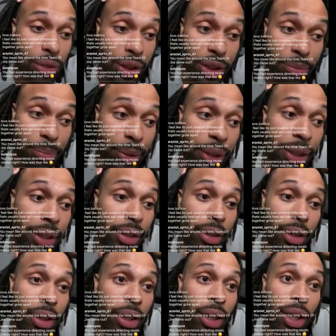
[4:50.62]
just meeting,
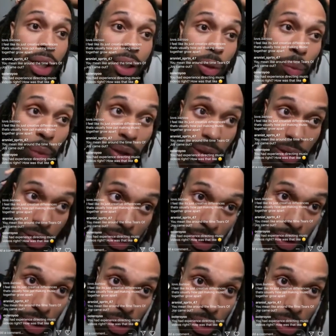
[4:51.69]
and he wanted